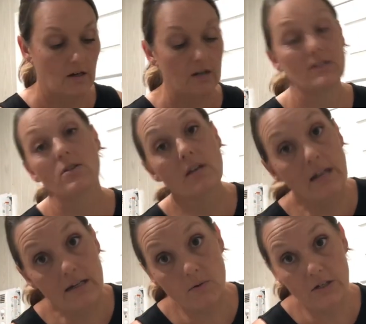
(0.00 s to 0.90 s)
So the
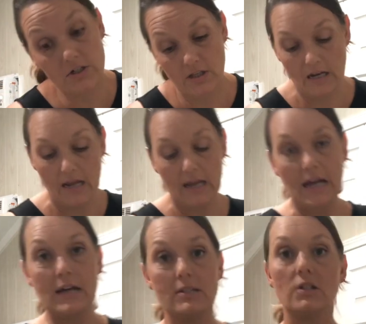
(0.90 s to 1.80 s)
next question that I get
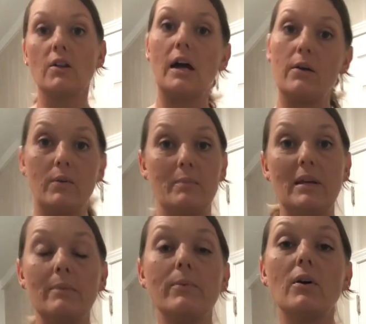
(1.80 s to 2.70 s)
asked a lot when
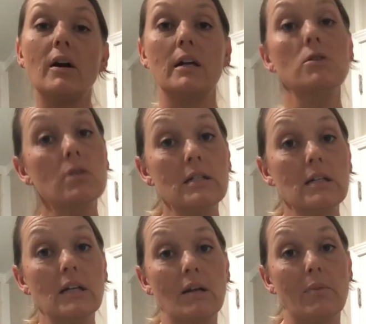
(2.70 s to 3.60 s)
people are
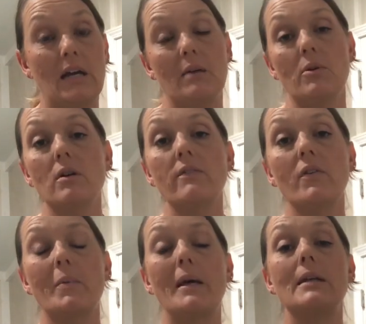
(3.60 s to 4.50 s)
interested in buying milk from
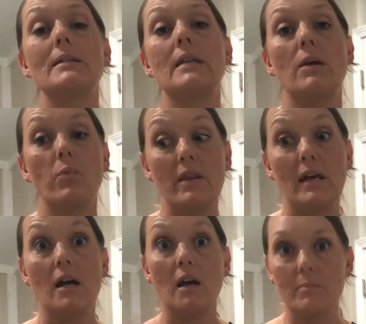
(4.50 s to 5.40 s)
us and when they
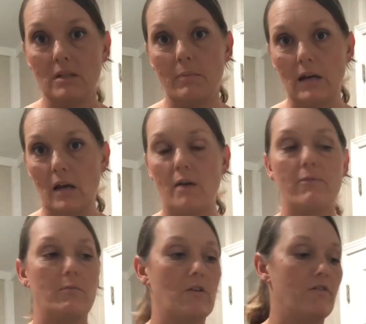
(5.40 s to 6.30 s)
come to pick up
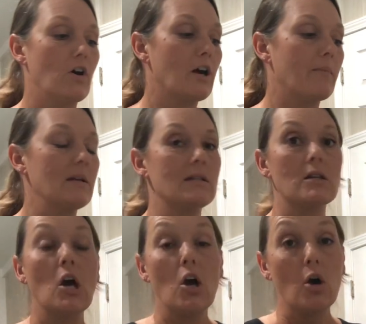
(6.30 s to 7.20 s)
from the farm is,
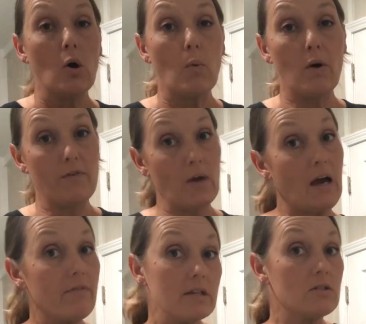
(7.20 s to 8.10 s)
well, if you
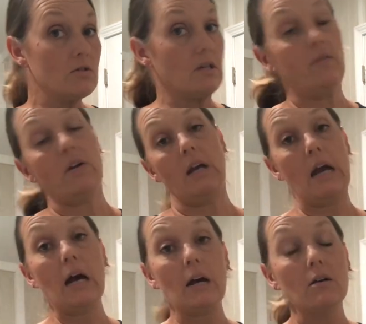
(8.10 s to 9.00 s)
have these two different
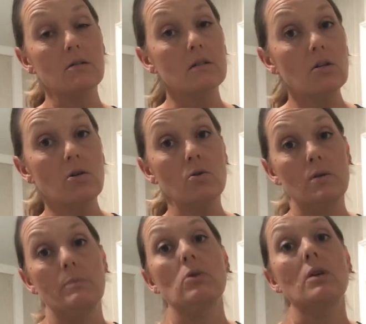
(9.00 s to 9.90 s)
cows, whose
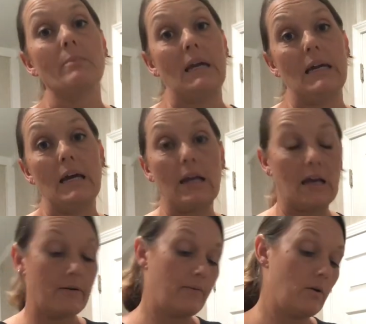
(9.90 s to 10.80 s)
milk am I
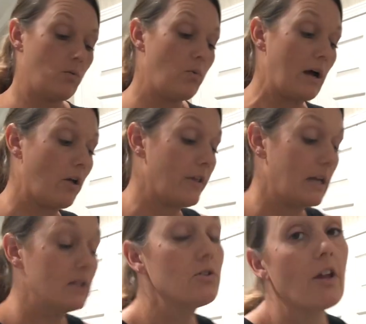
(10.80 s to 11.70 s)
getting? Well, the
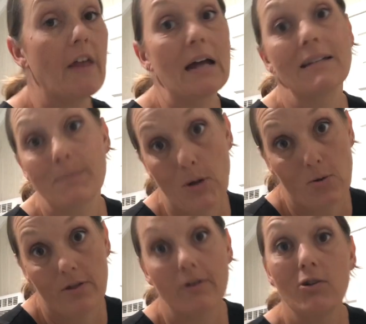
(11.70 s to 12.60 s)
answer to that is
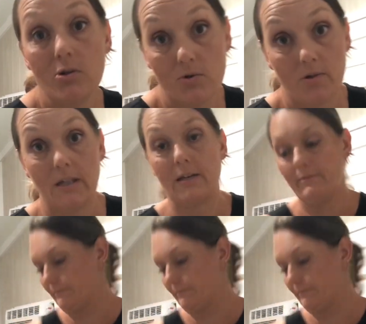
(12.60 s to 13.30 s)
both, usually.